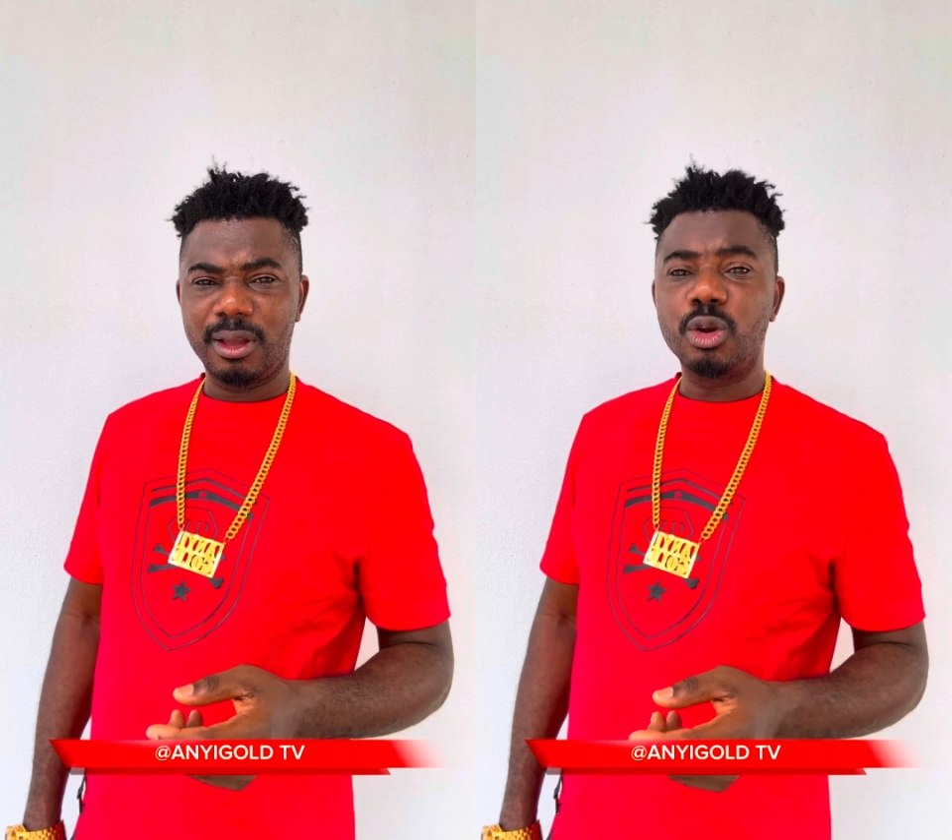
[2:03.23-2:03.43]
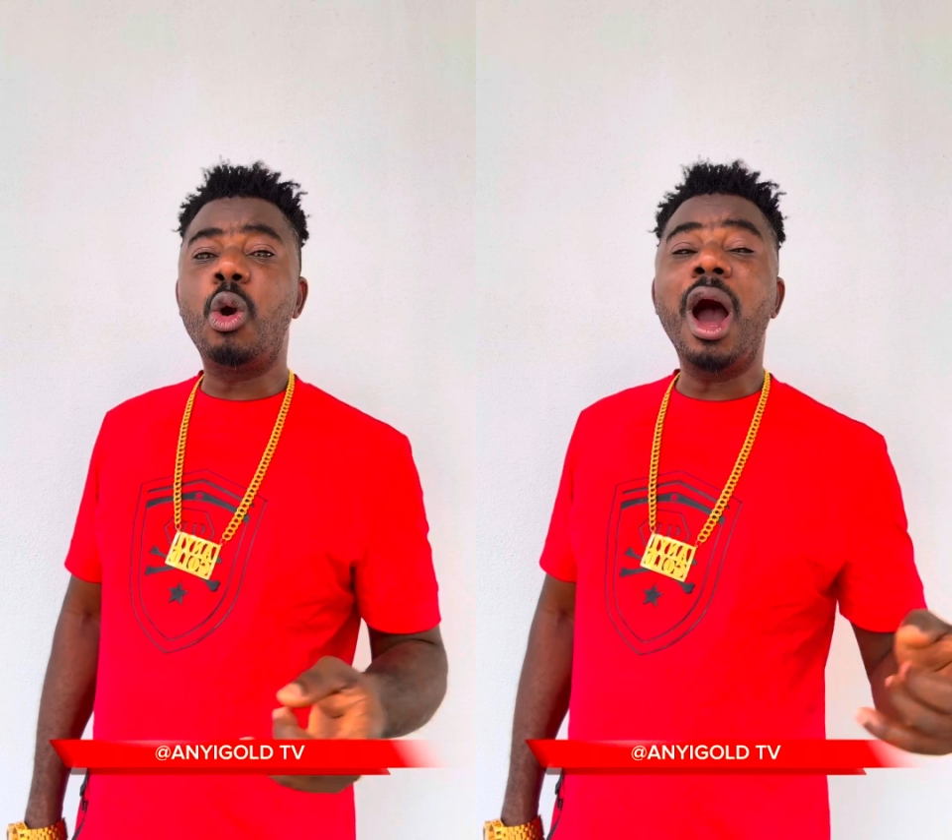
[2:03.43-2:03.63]

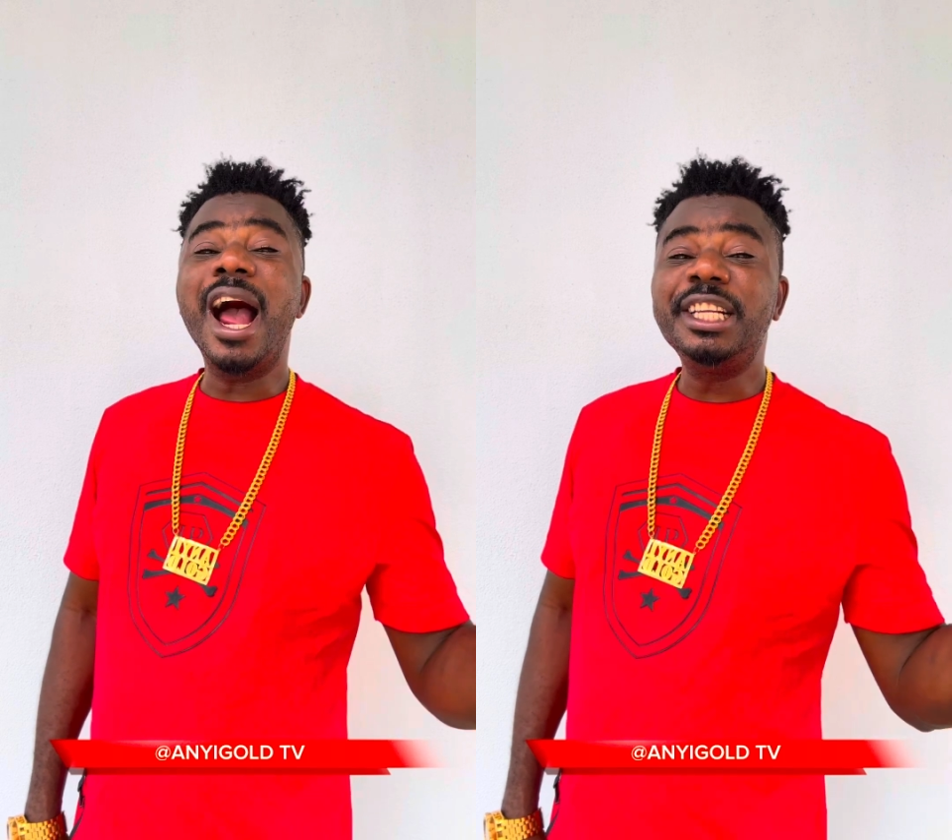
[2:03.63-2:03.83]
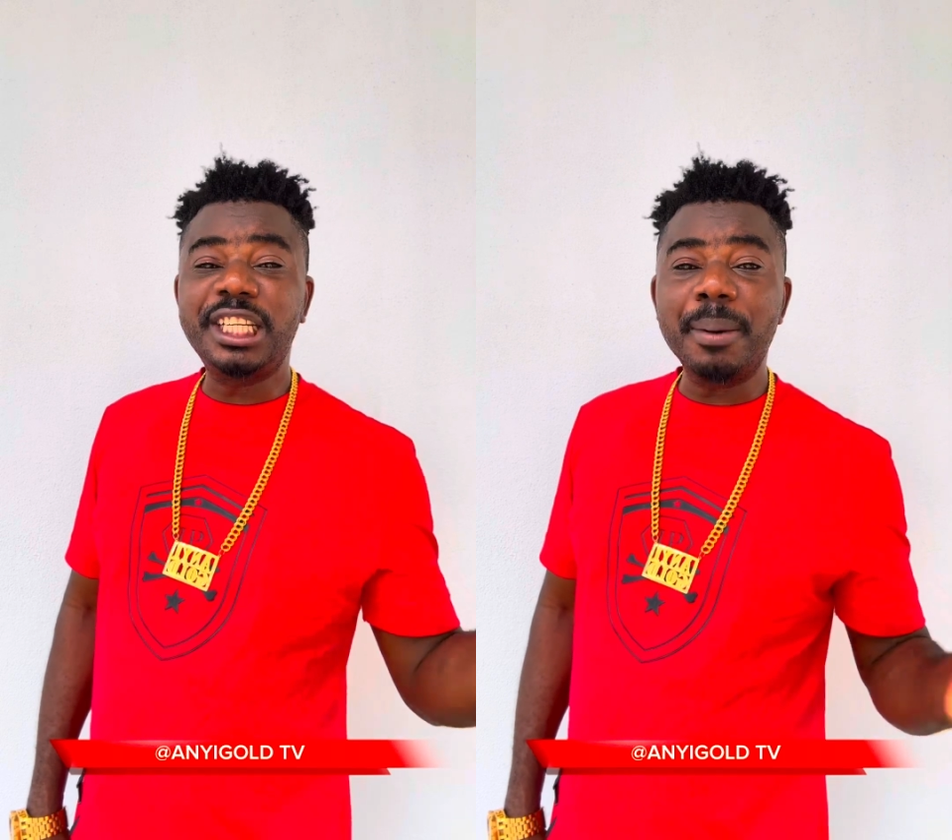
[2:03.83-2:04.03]
Go
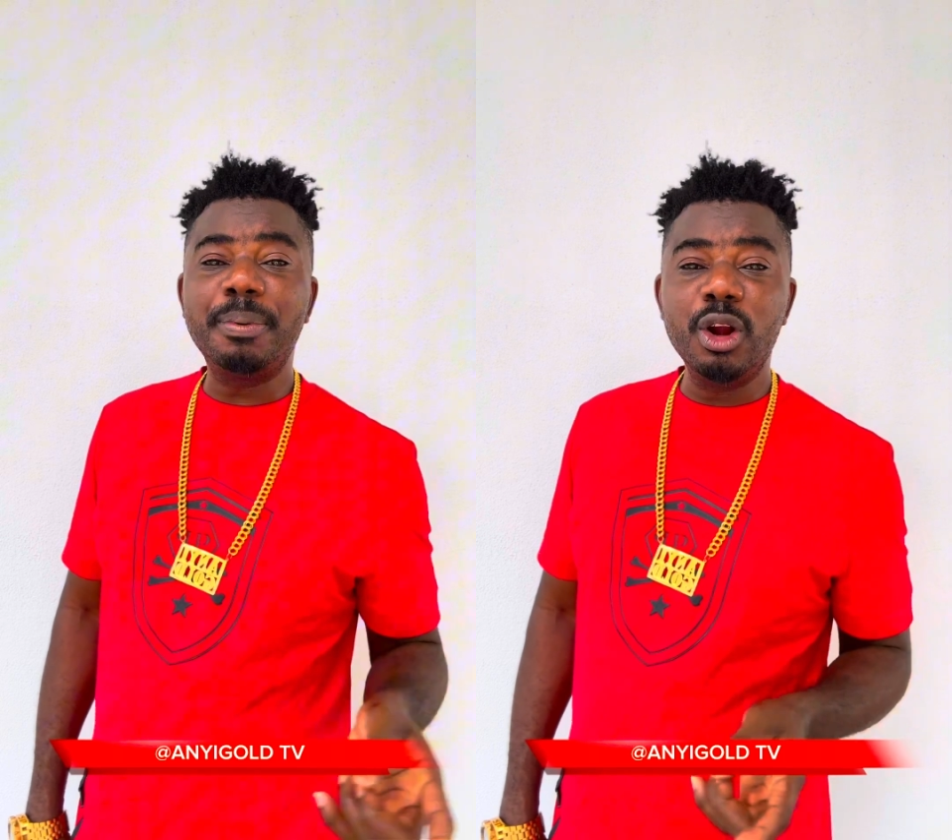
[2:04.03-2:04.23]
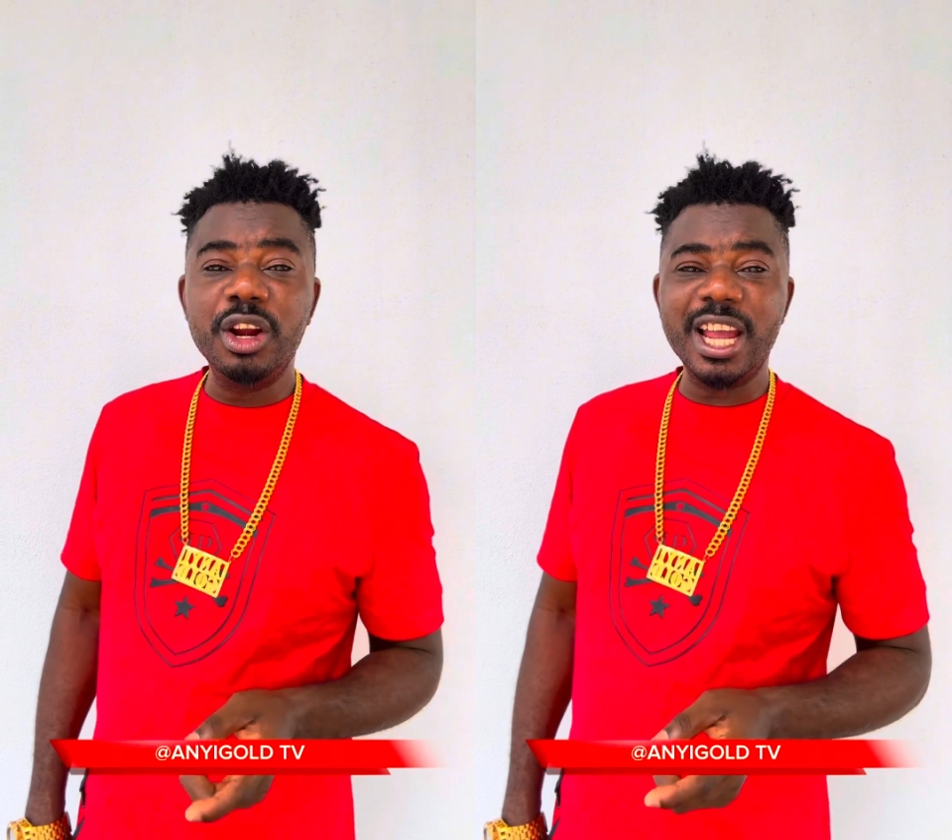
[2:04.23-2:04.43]
and check
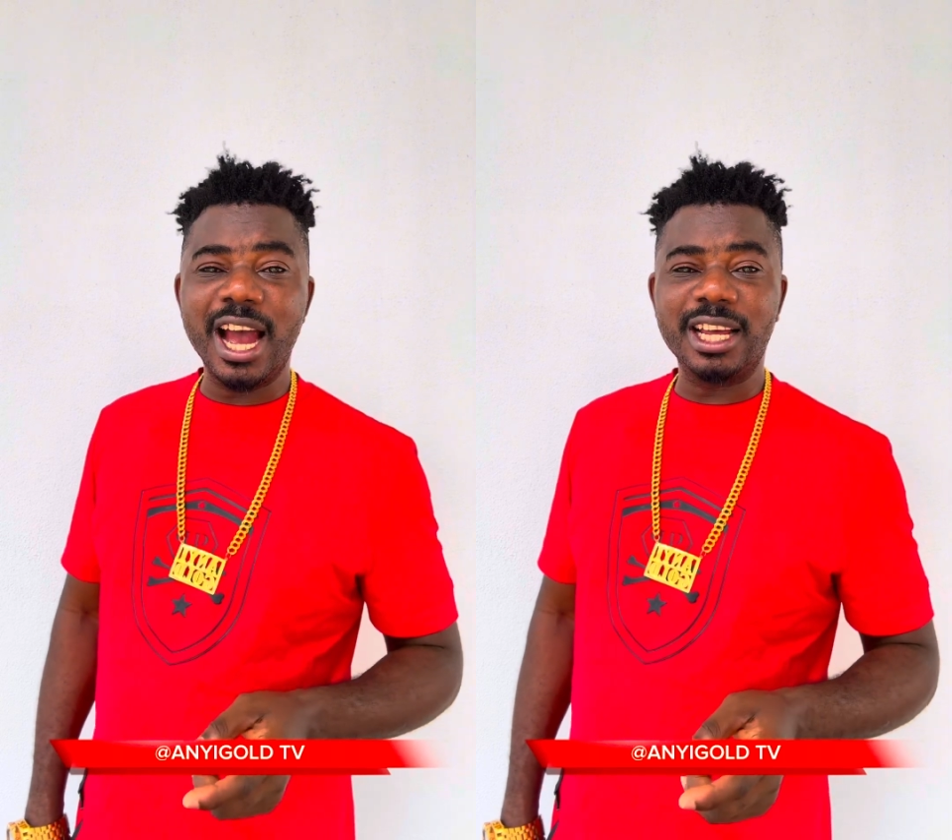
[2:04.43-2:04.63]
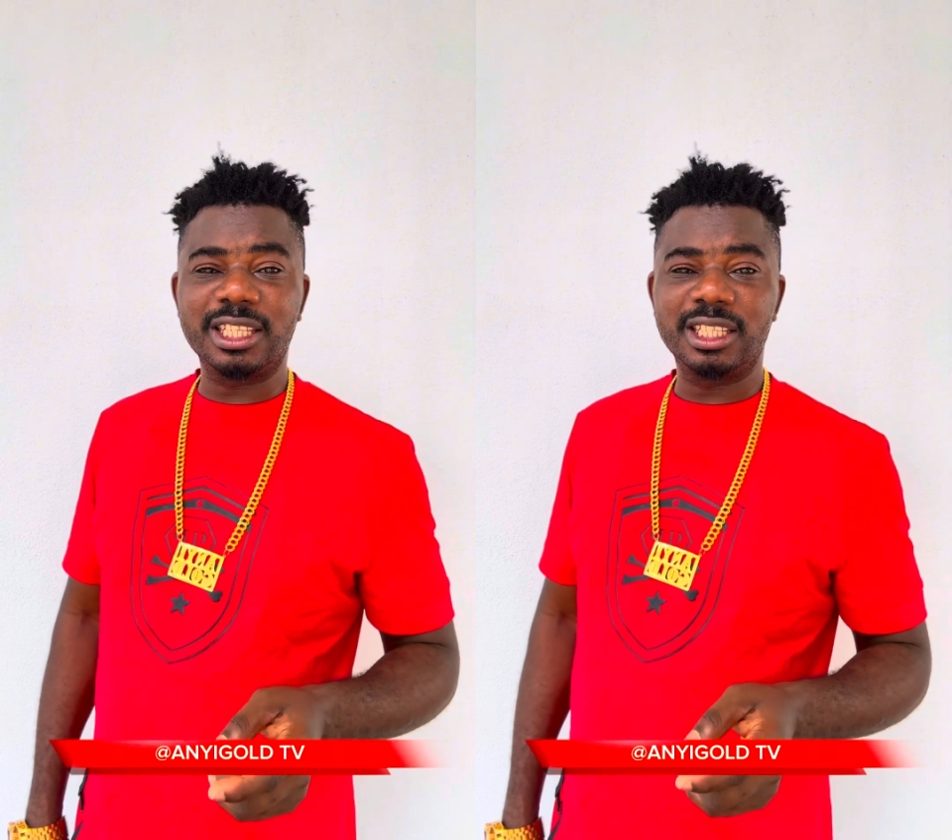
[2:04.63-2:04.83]

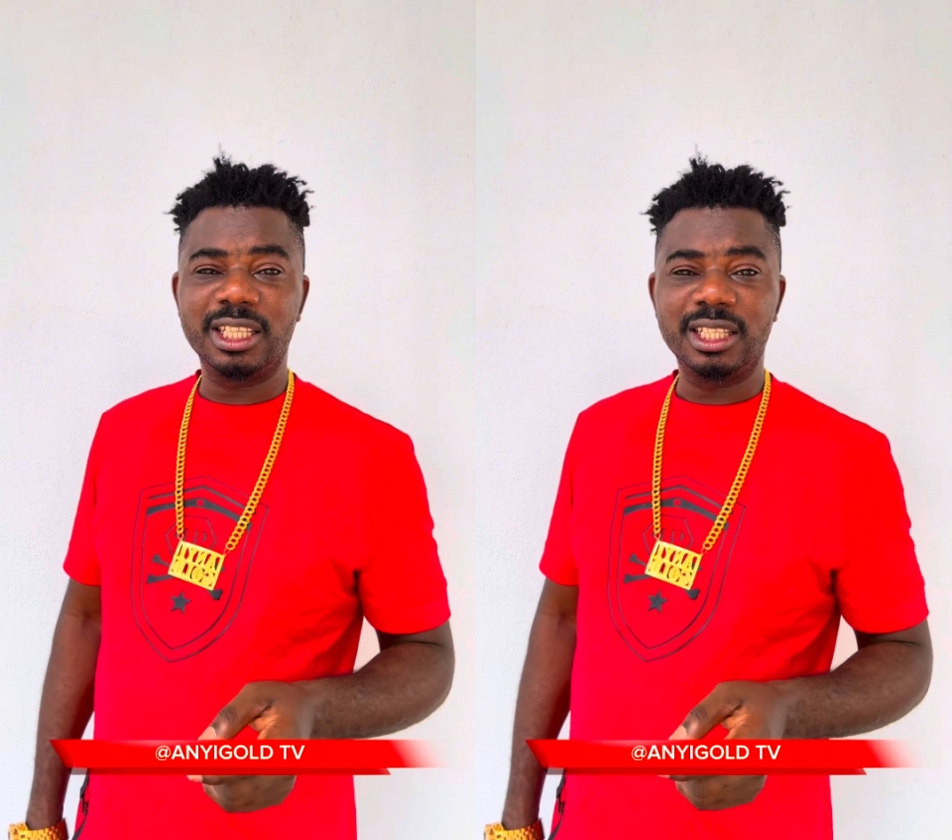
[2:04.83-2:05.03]
billionaires.